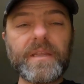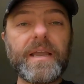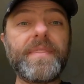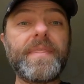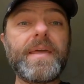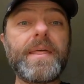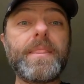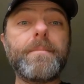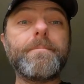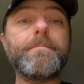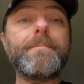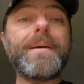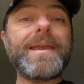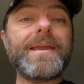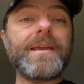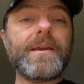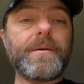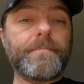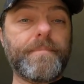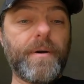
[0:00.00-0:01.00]
And then the
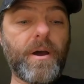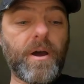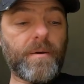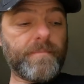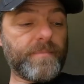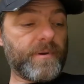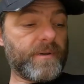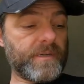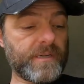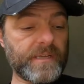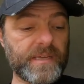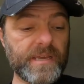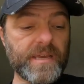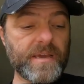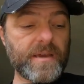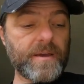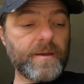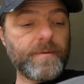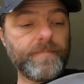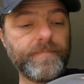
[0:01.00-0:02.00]
main compartment
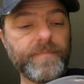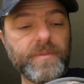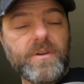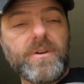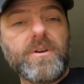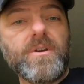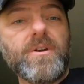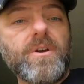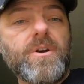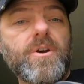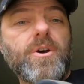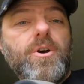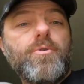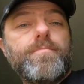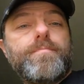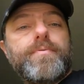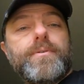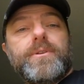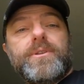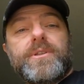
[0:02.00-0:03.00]
here
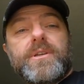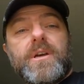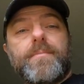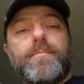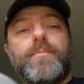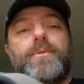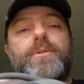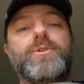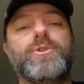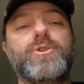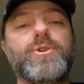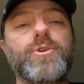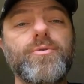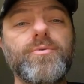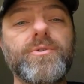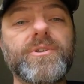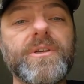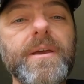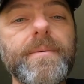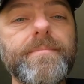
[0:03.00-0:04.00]
opens up with
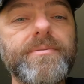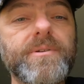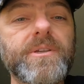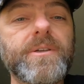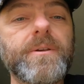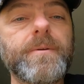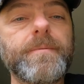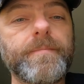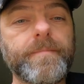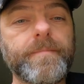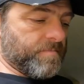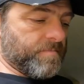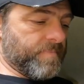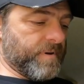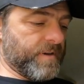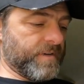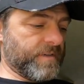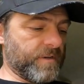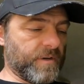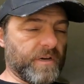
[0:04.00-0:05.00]
2 zips,
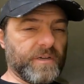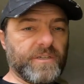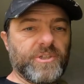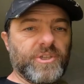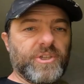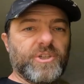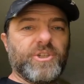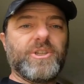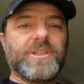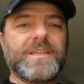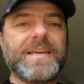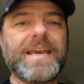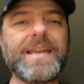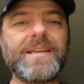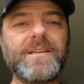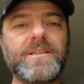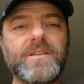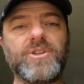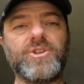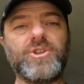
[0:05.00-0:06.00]
but I
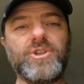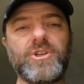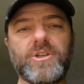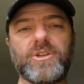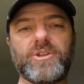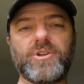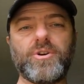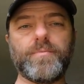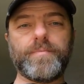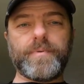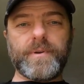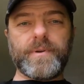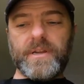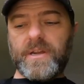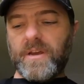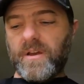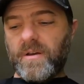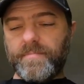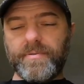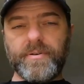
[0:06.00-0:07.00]
tend to just open it
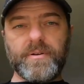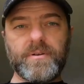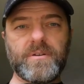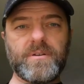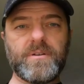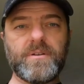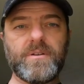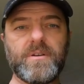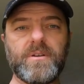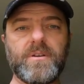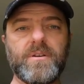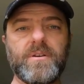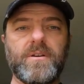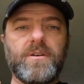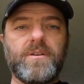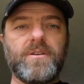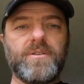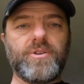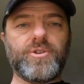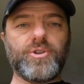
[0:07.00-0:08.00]
up
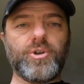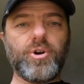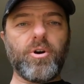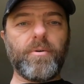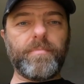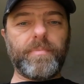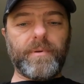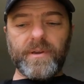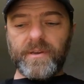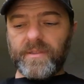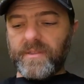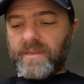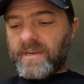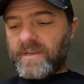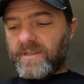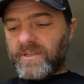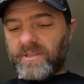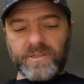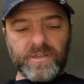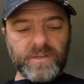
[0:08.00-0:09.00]
the top like
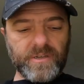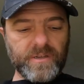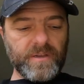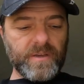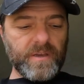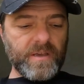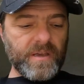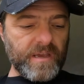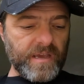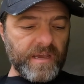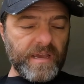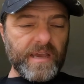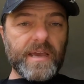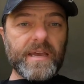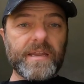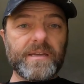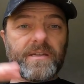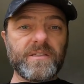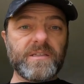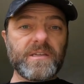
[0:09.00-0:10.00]
this,
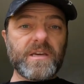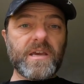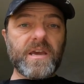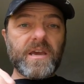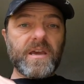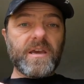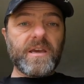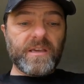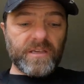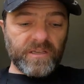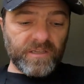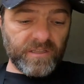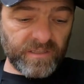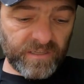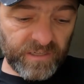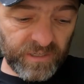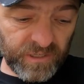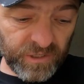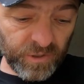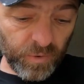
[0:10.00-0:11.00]
and
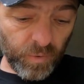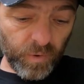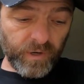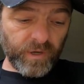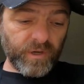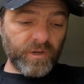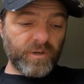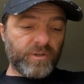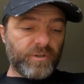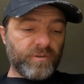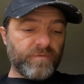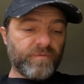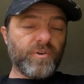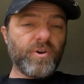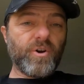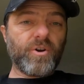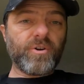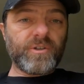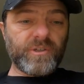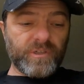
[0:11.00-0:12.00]
this is quite good. You've
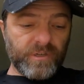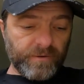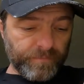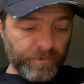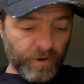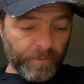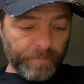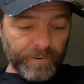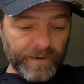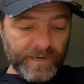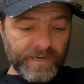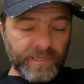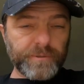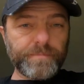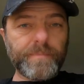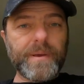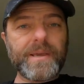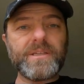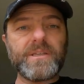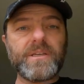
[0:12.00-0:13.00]
got plenty of
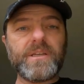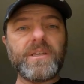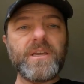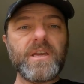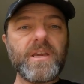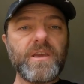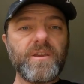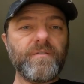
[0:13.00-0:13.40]
space in here.